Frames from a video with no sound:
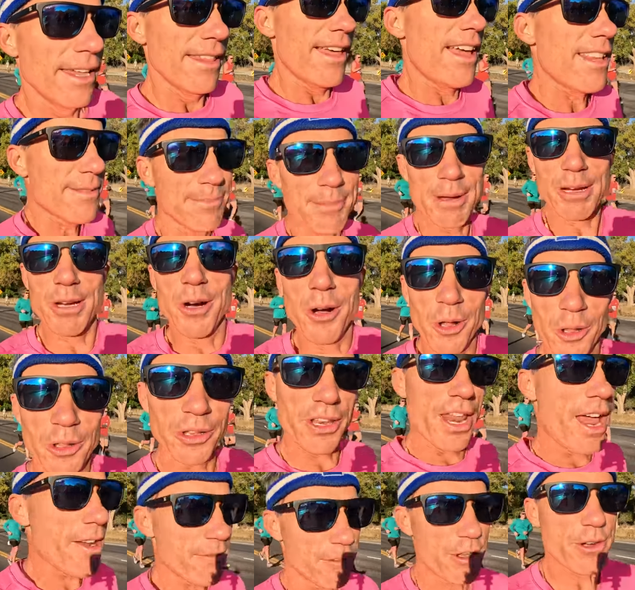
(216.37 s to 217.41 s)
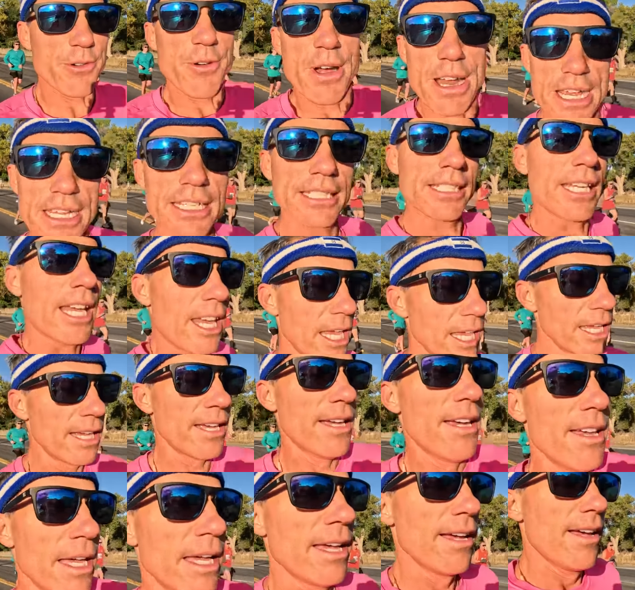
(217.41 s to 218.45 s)
That's my goal in every race.
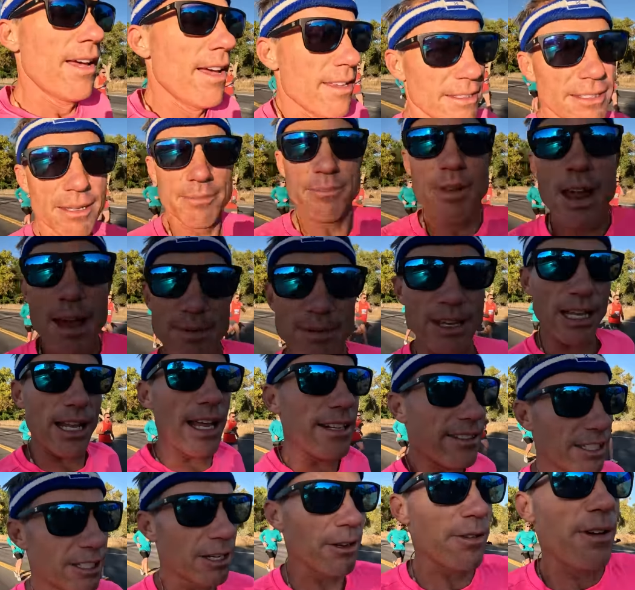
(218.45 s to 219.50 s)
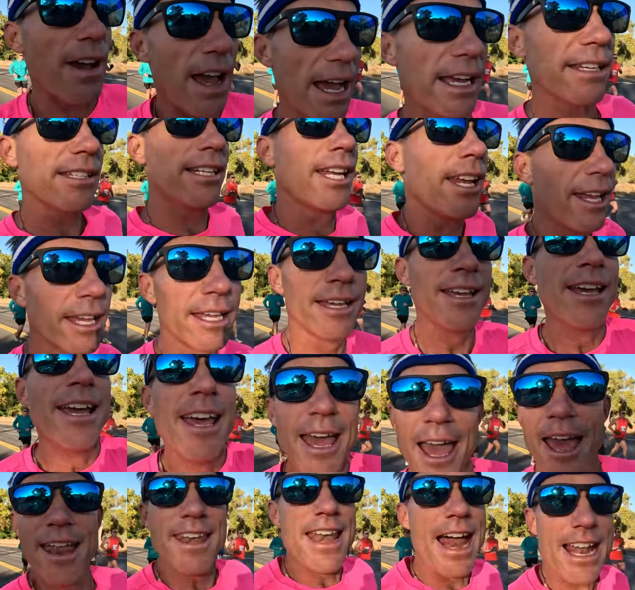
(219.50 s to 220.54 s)
Sometimes I like to go fast.
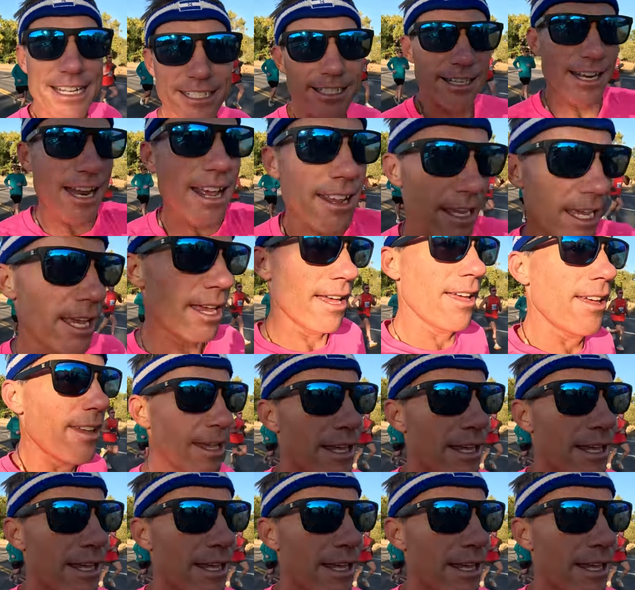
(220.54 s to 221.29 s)
Not today.